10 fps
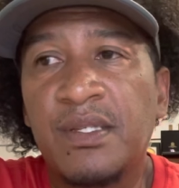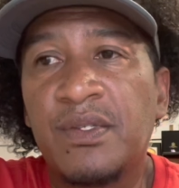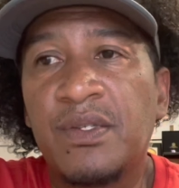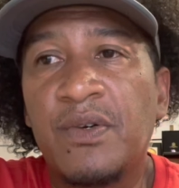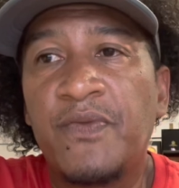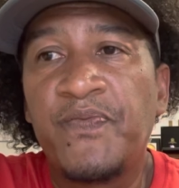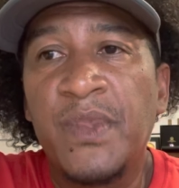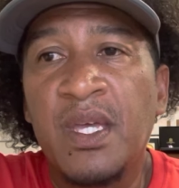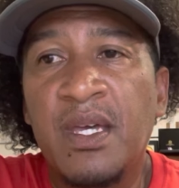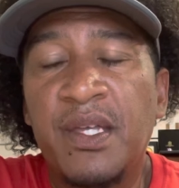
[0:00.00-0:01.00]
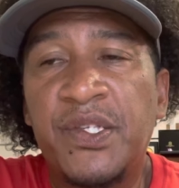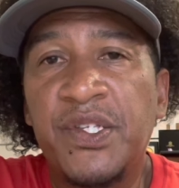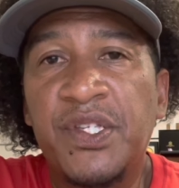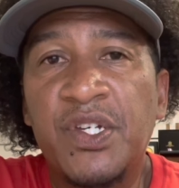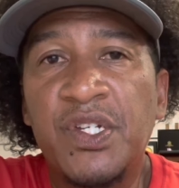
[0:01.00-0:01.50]
And so it's
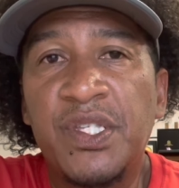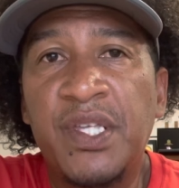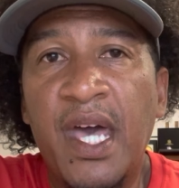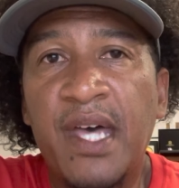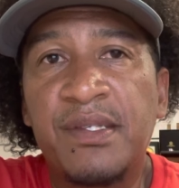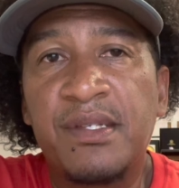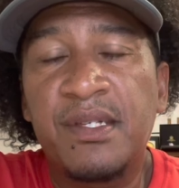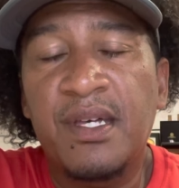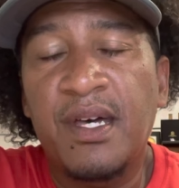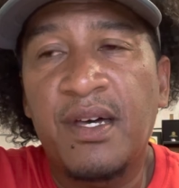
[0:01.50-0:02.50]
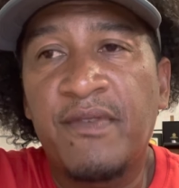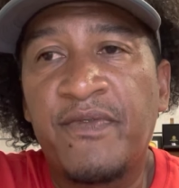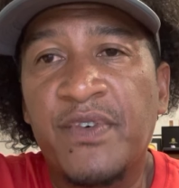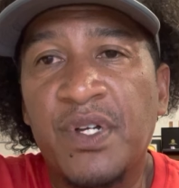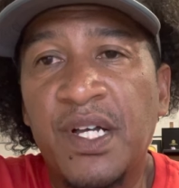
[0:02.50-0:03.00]
just a good test
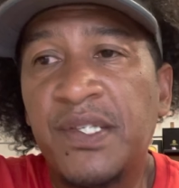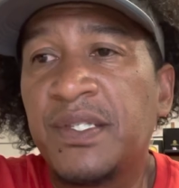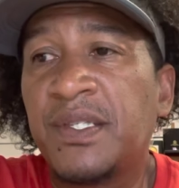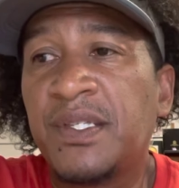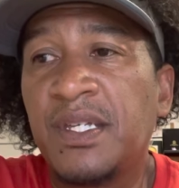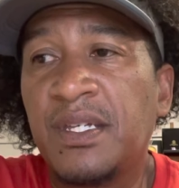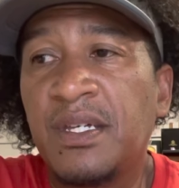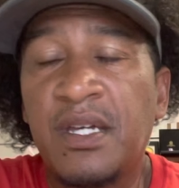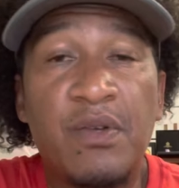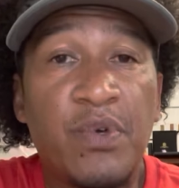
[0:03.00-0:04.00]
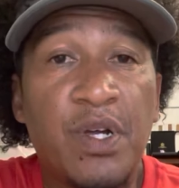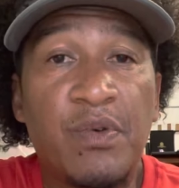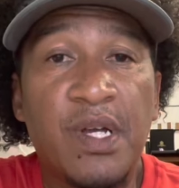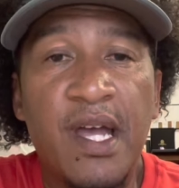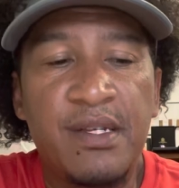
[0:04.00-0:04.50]
for us to see kind of where
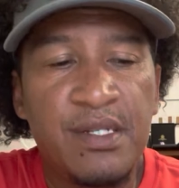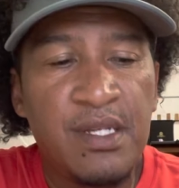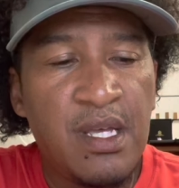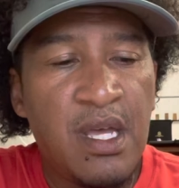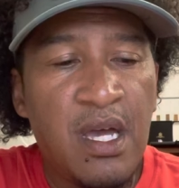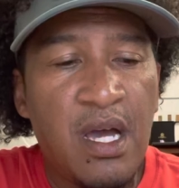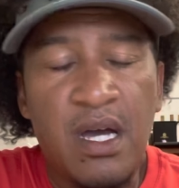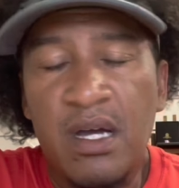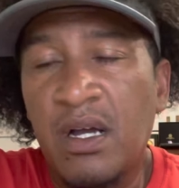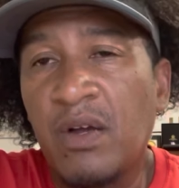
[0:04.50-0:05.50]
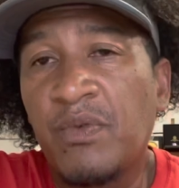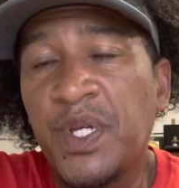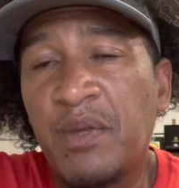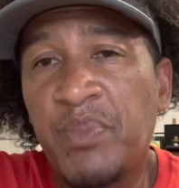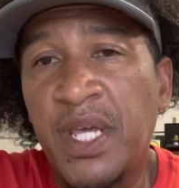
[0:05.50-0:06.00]
we're at. Are we
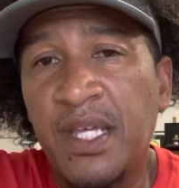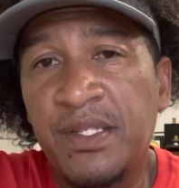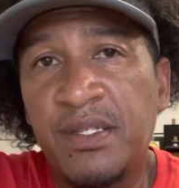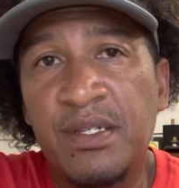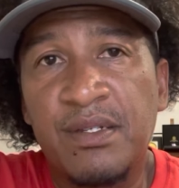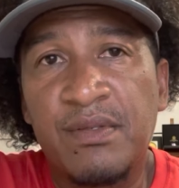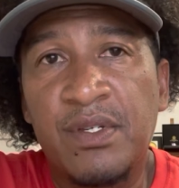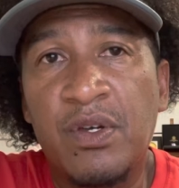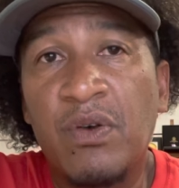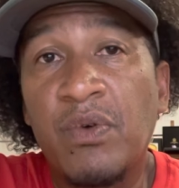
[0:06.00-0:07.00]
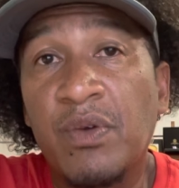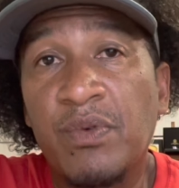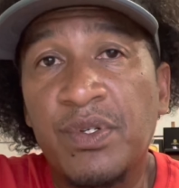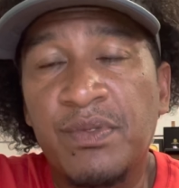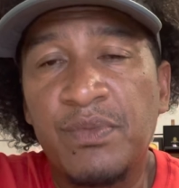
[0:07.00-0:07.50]
on pace to go where
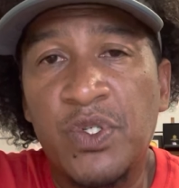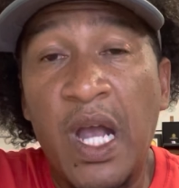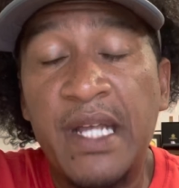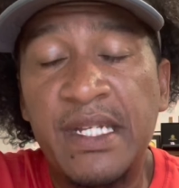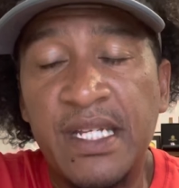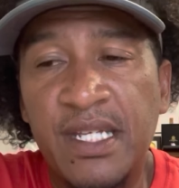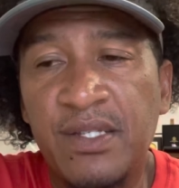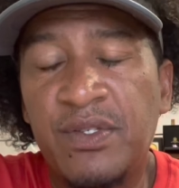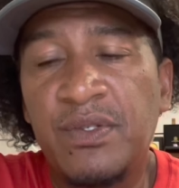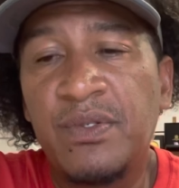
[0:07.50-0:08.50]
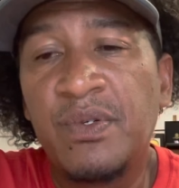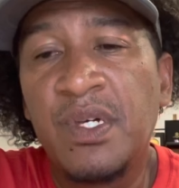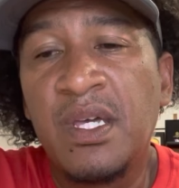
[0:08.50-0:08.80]
we're trying to get to?